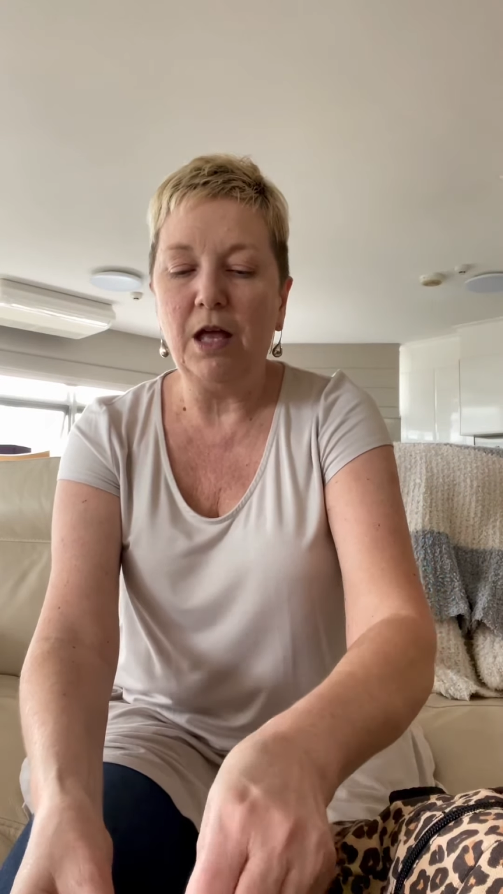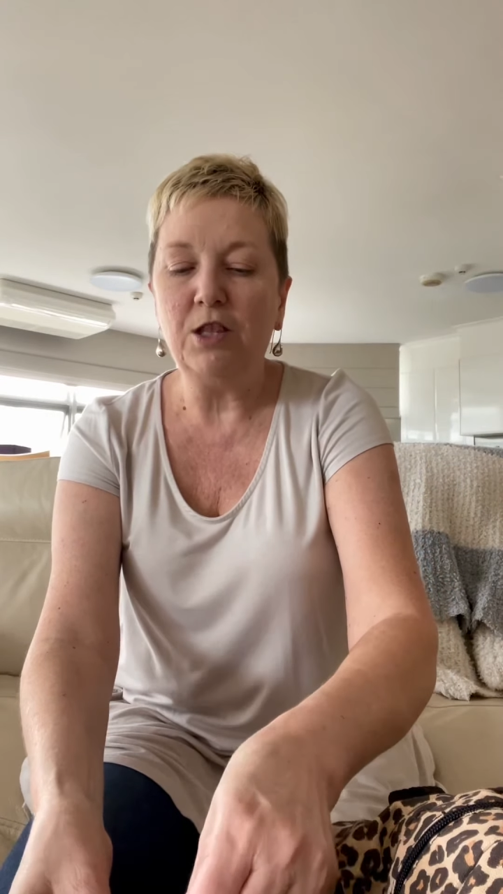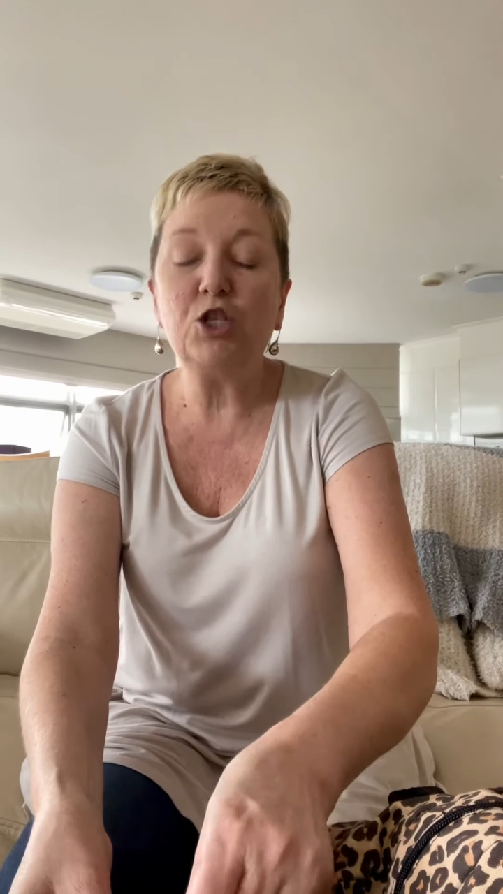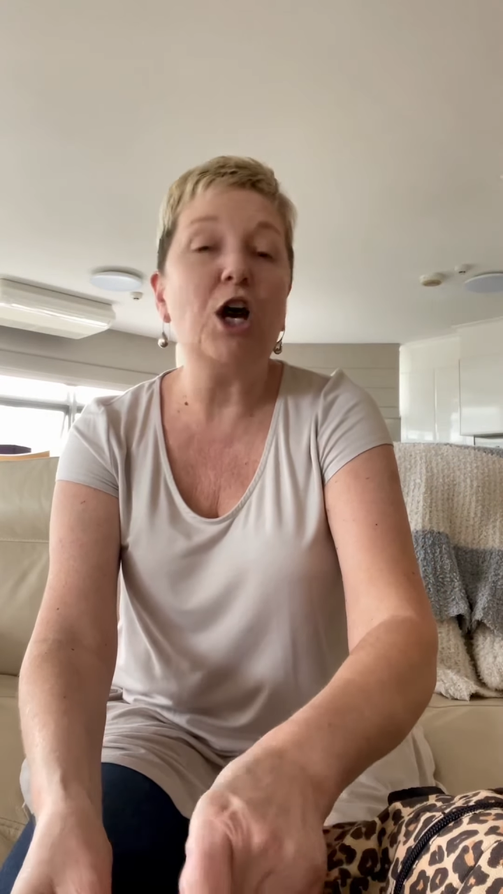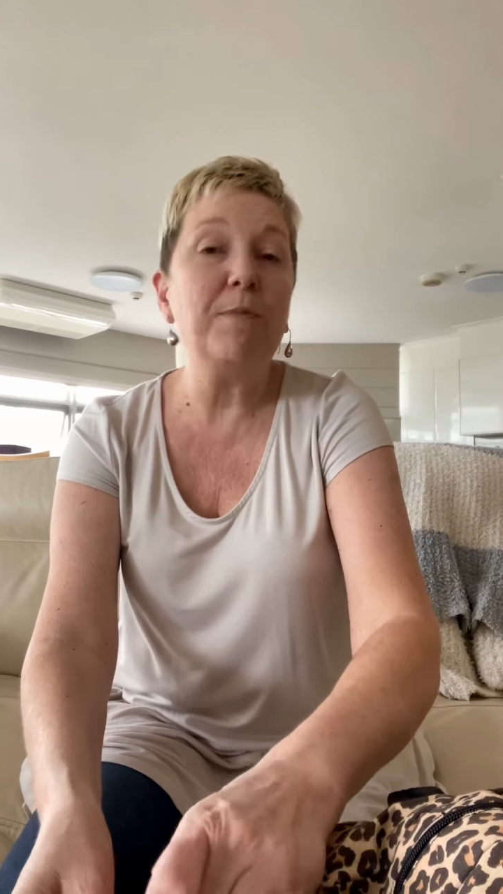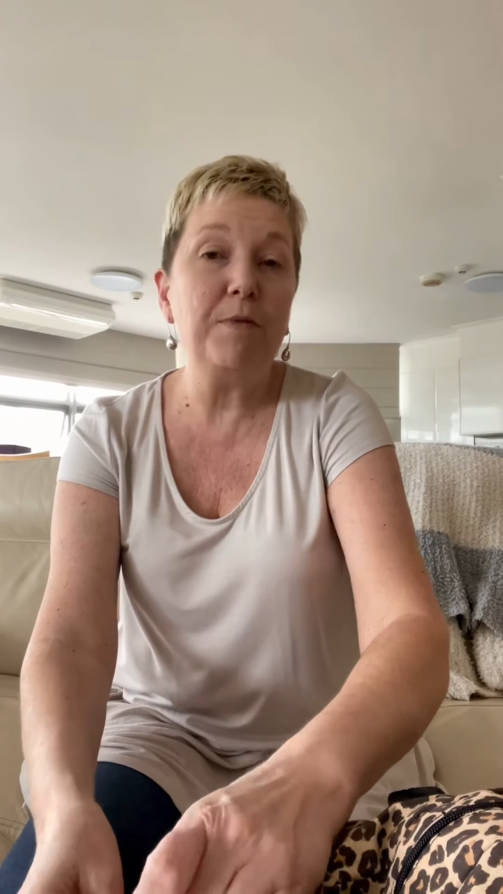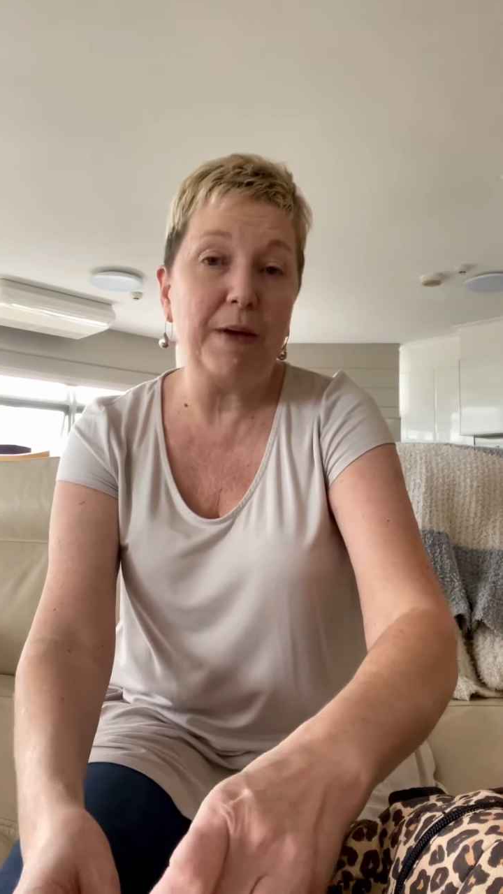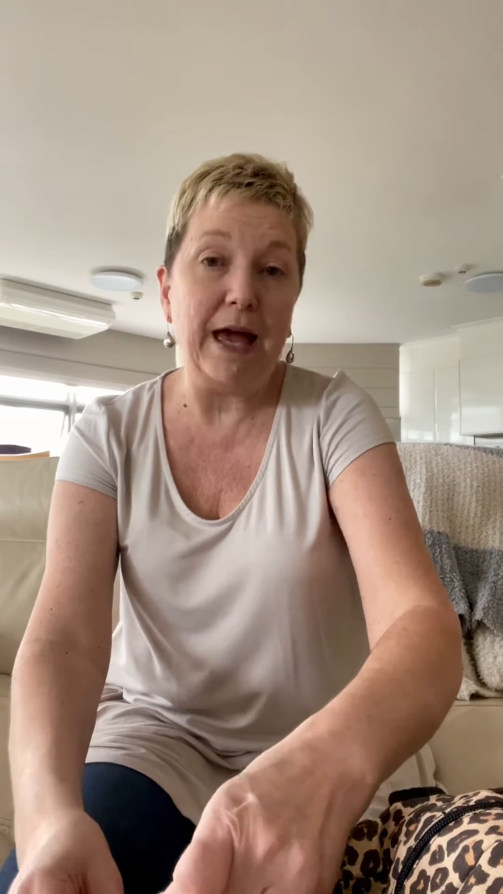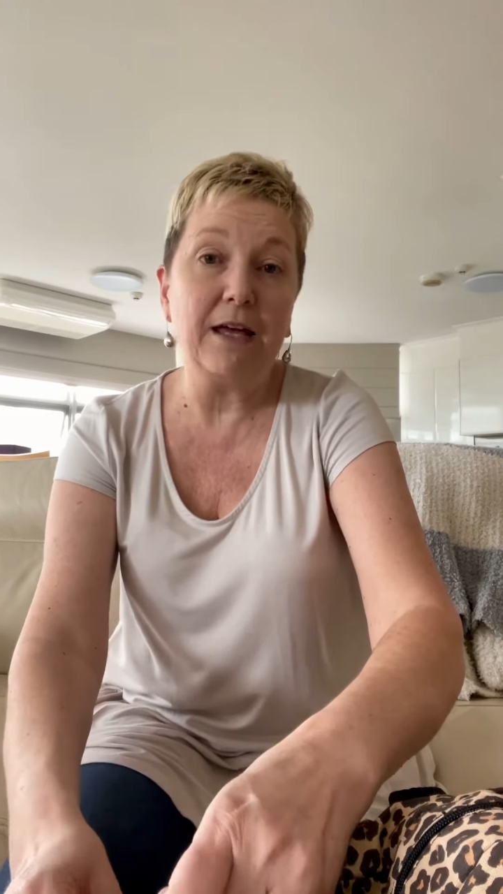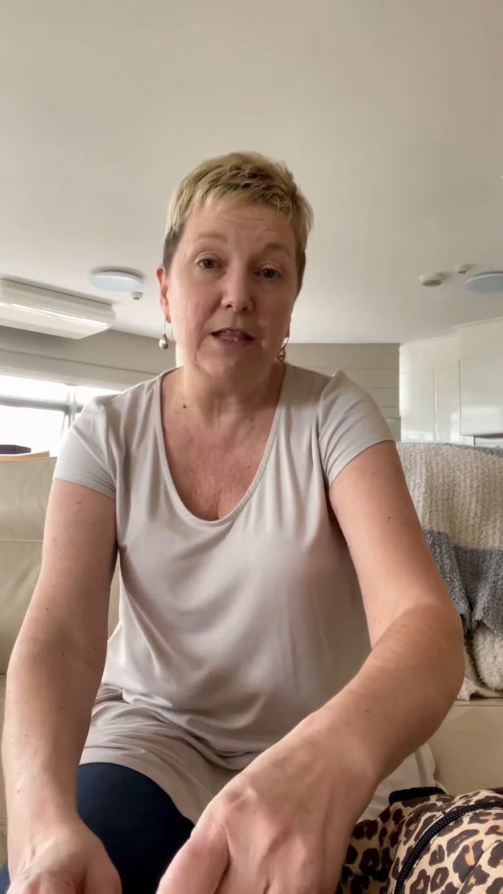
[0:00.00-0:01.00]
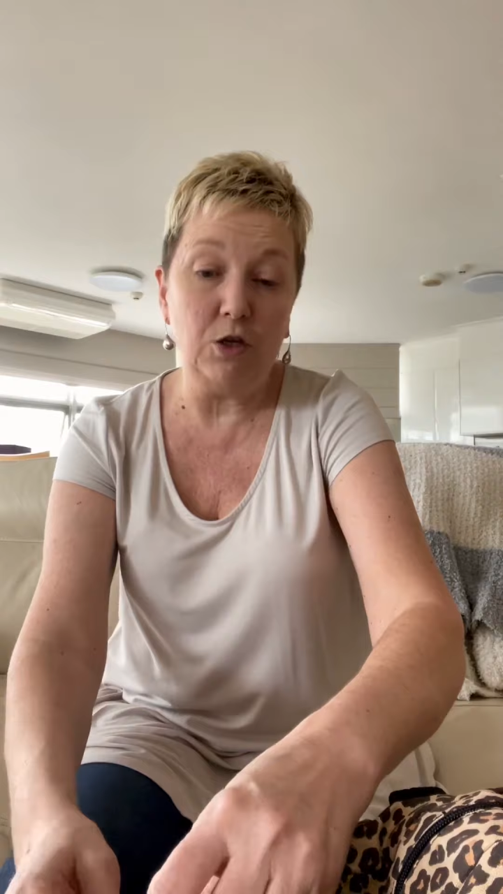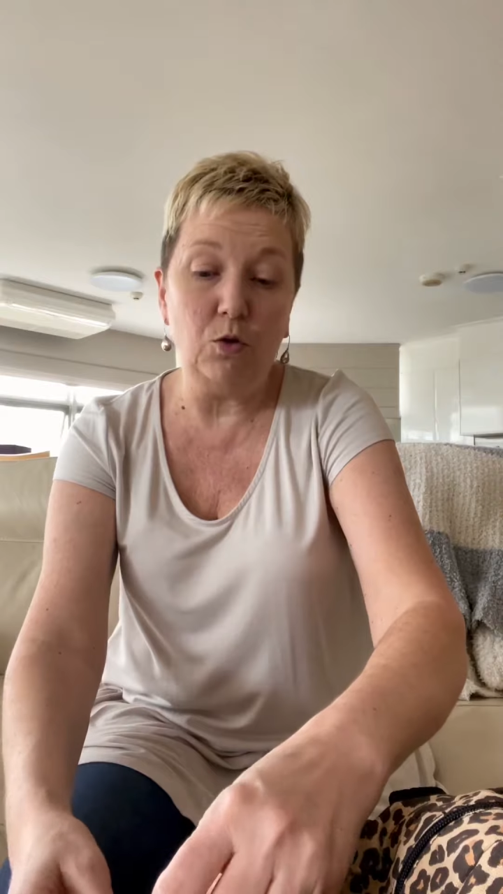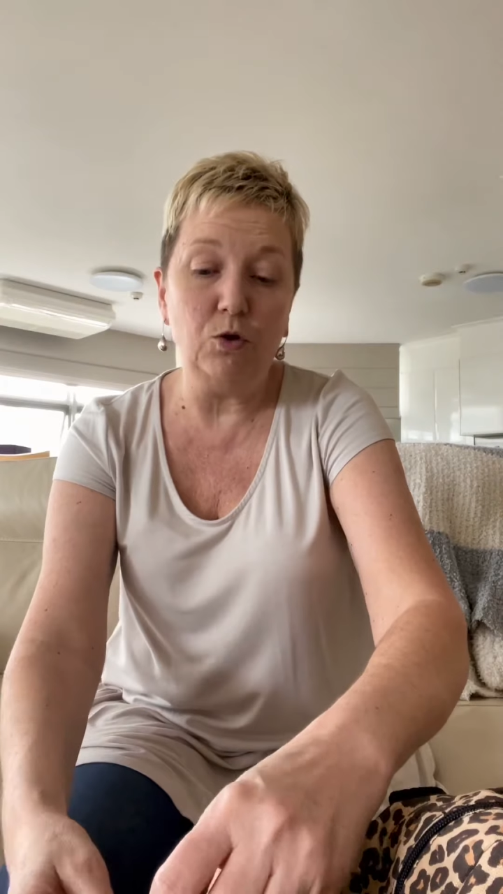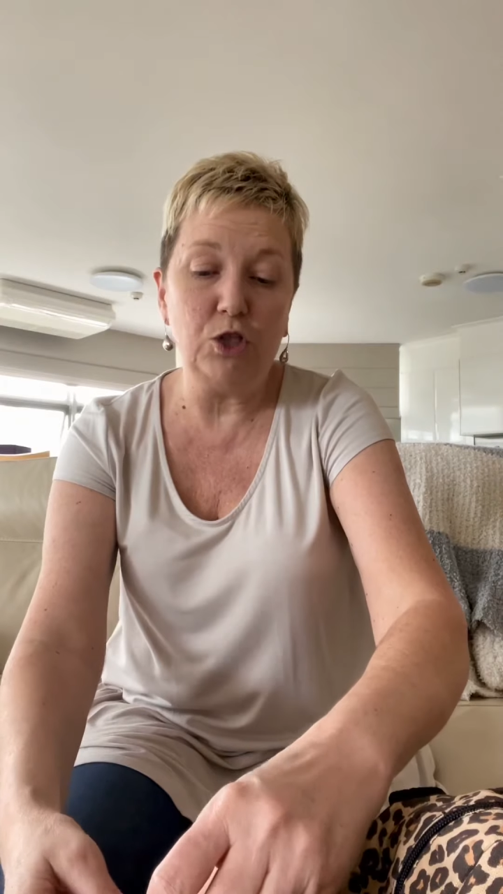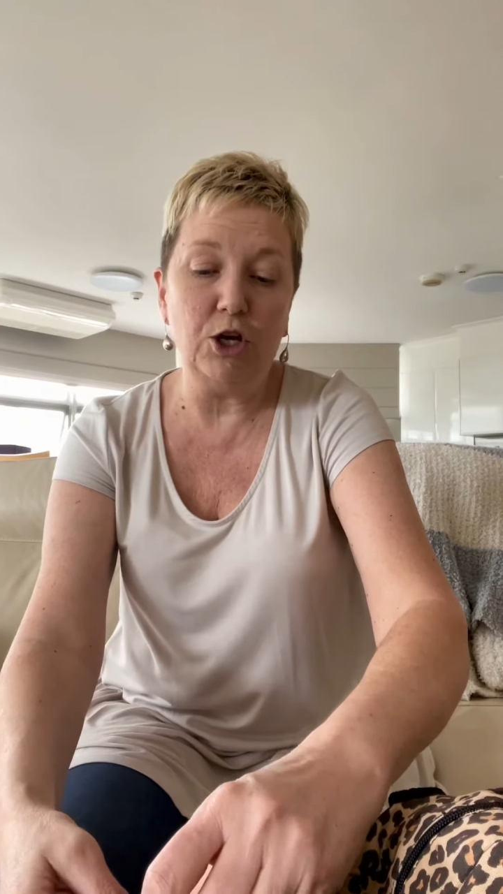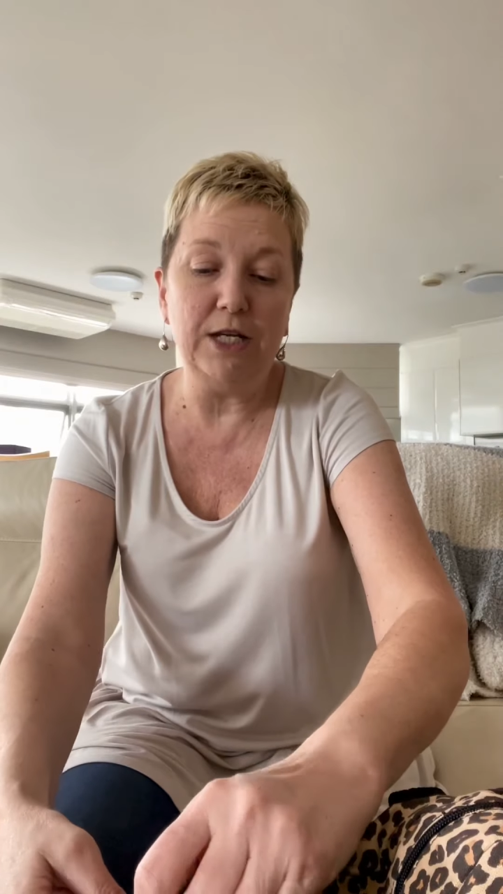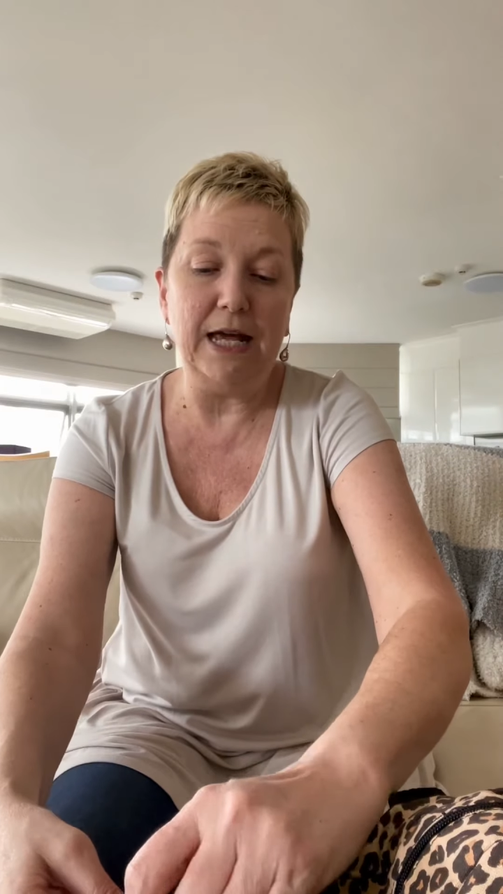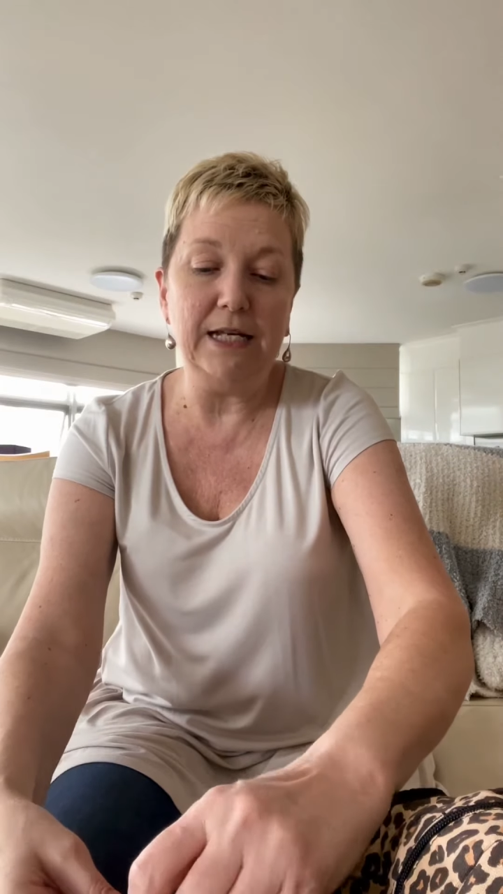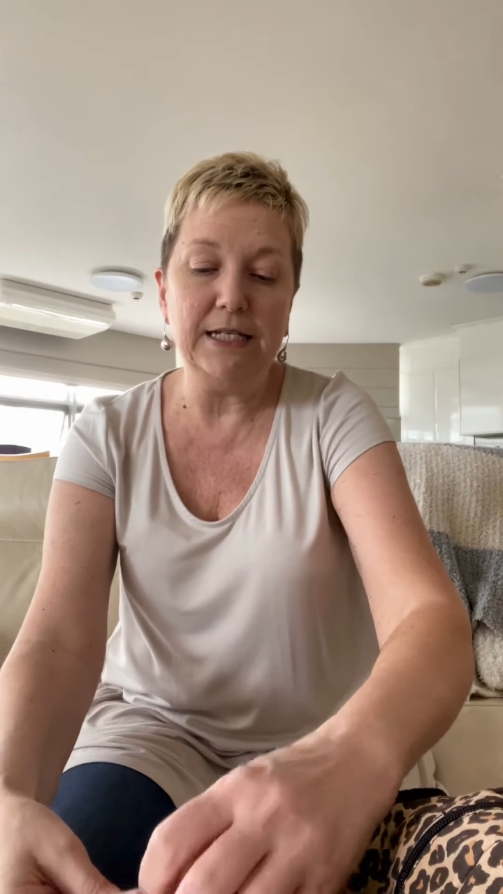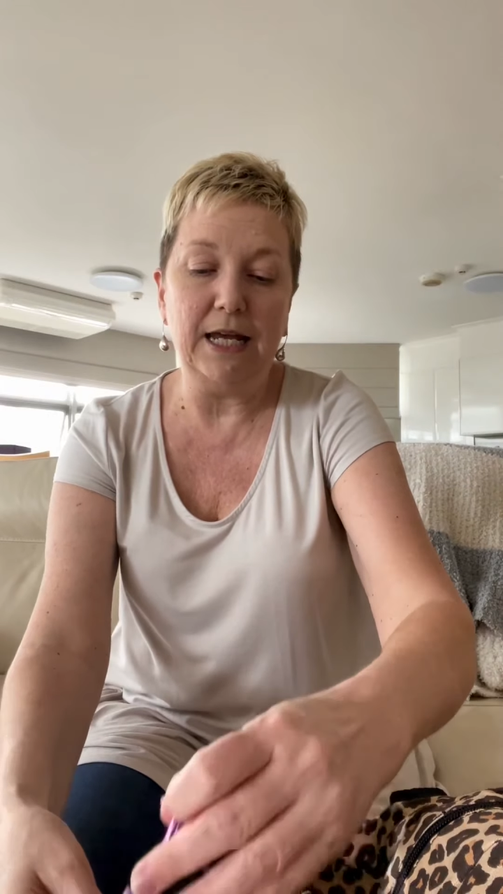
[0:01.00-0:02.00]
the type of bag that you're
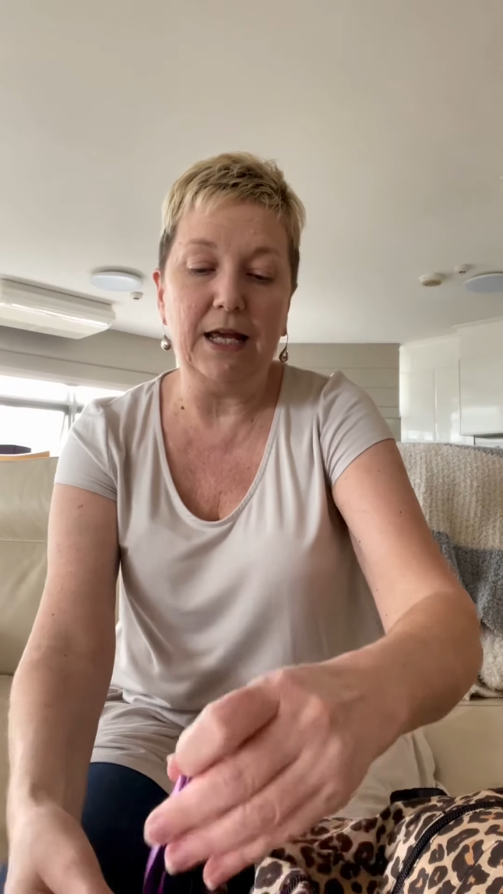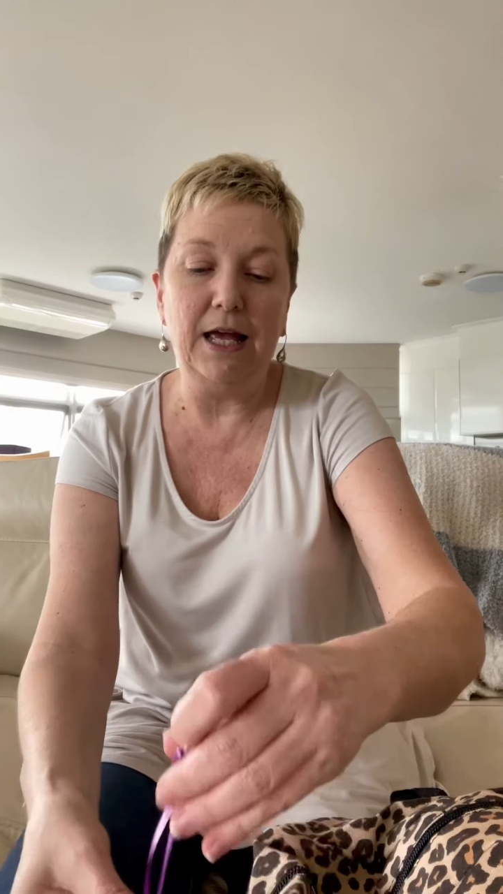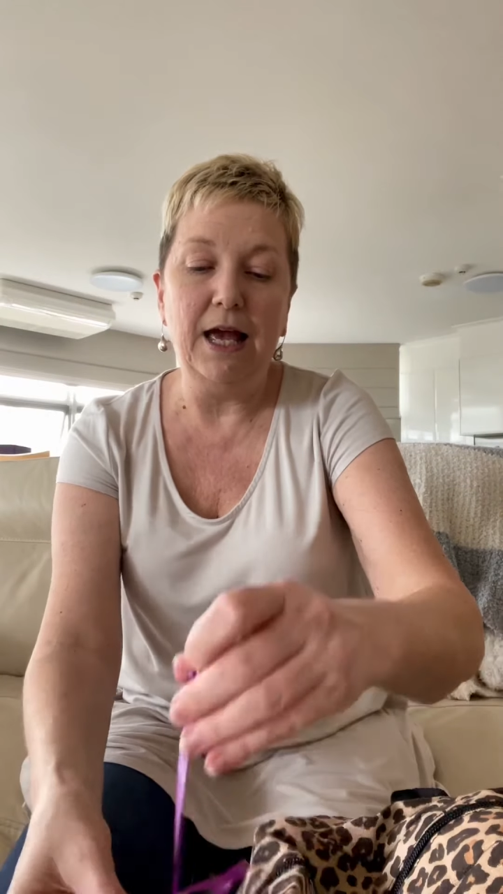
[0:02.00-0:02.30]
donating.